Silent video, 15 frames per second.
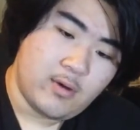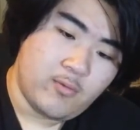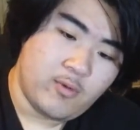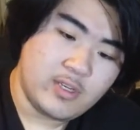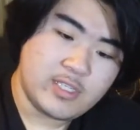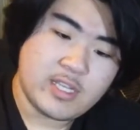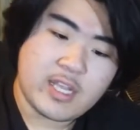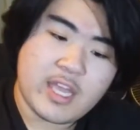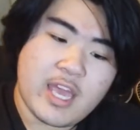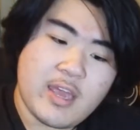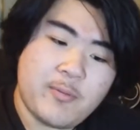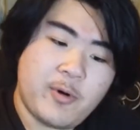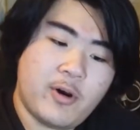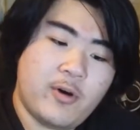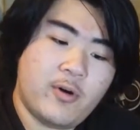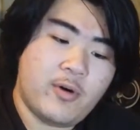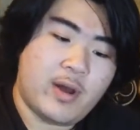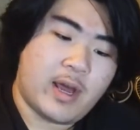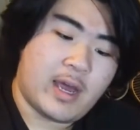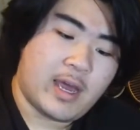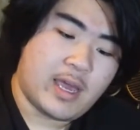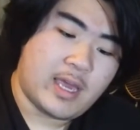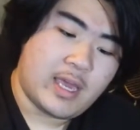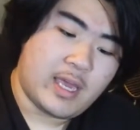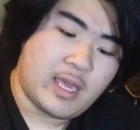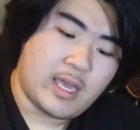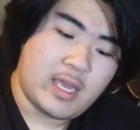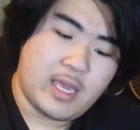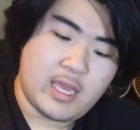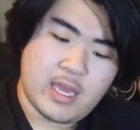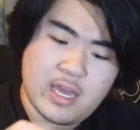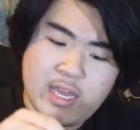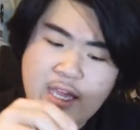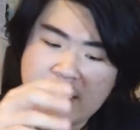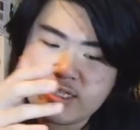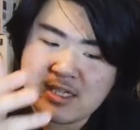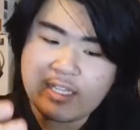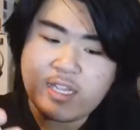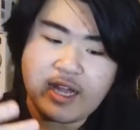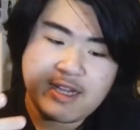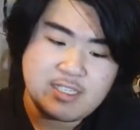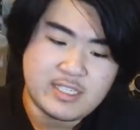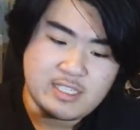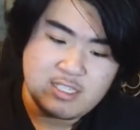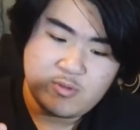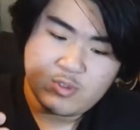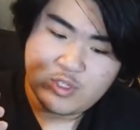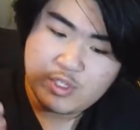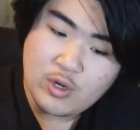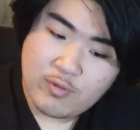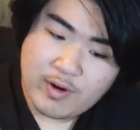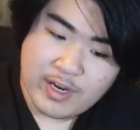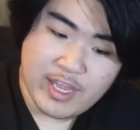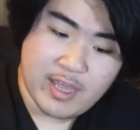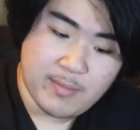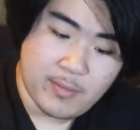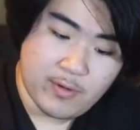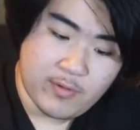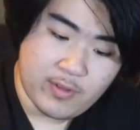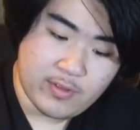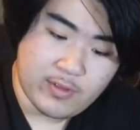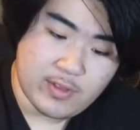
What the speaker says: With the cable, it's a nice silver cable.